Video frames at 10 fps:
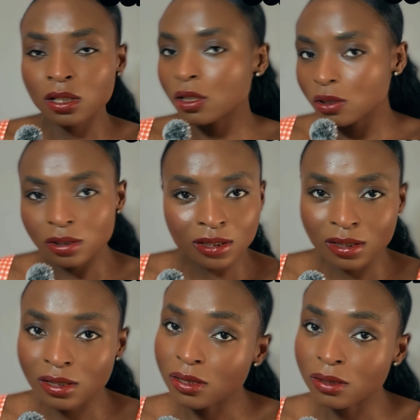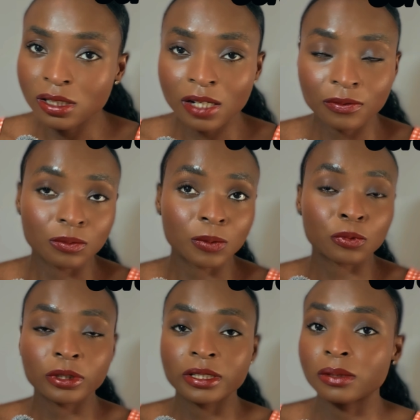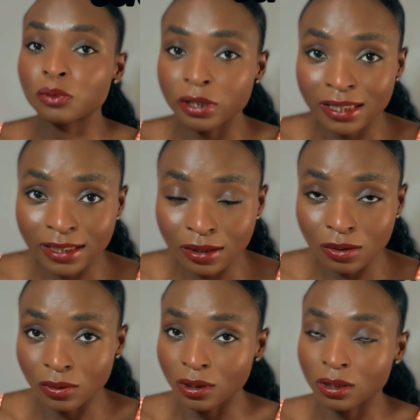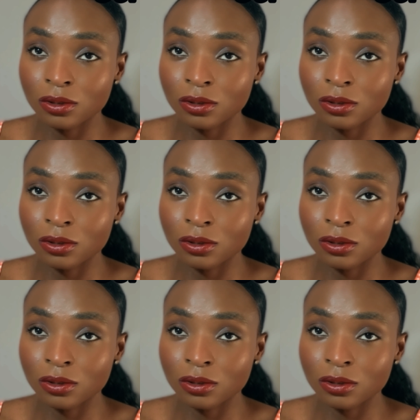Doesn't necessarily have to be pretty, but it needs to work.